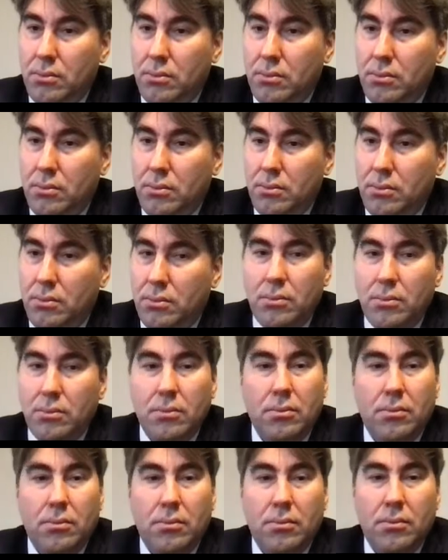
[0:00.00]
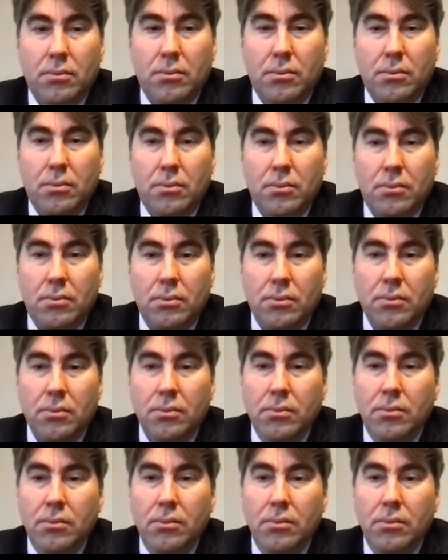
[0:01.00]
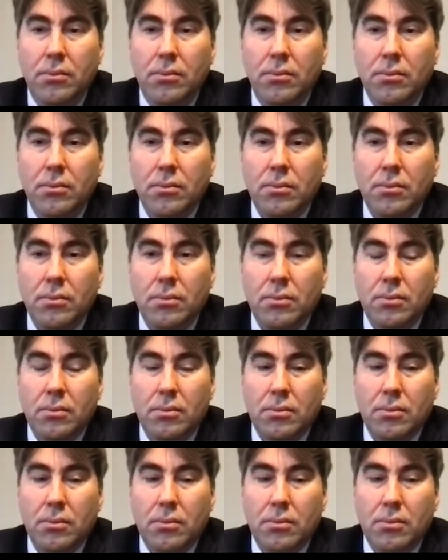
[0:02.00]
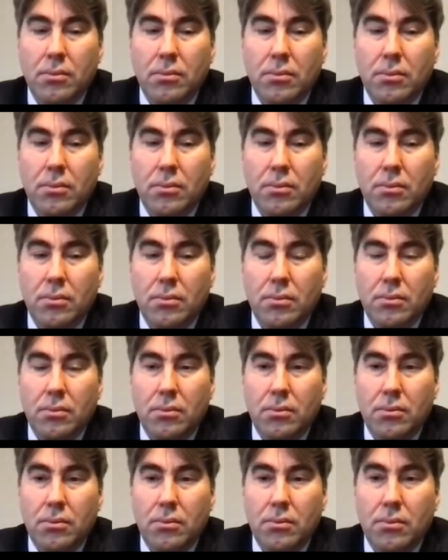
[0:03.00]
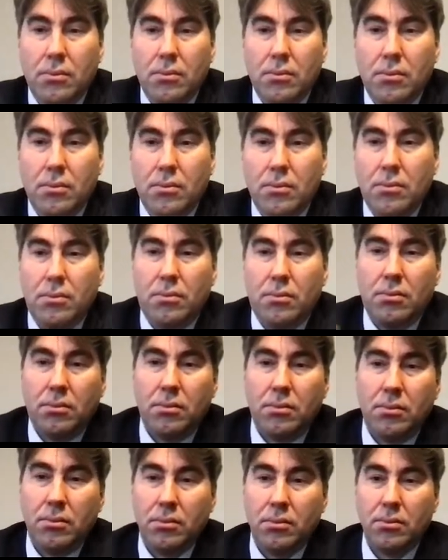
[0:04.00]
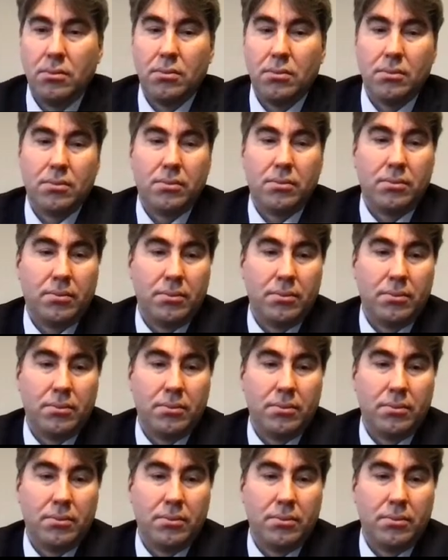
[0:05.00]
(silent)